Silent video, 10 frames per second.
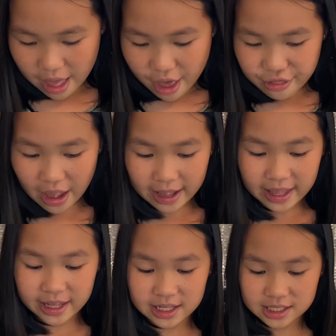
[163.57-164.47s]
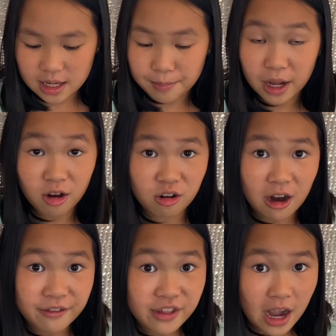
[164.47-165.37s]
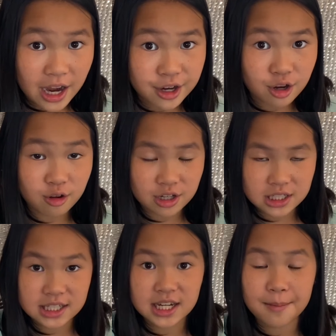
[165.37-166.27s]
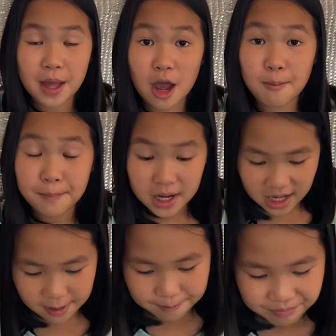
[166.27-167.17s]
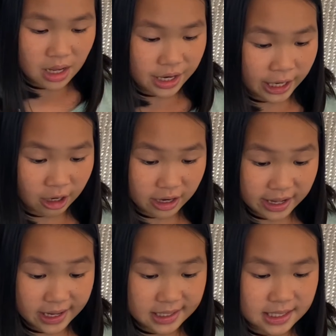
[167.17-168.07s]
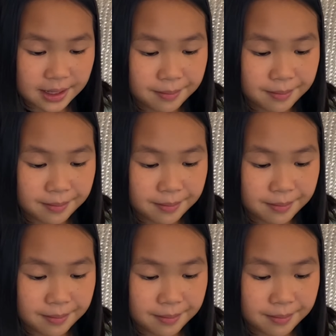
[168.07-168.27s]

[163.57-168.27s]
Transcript: that is a paragraph that I noticed about money. Here it is.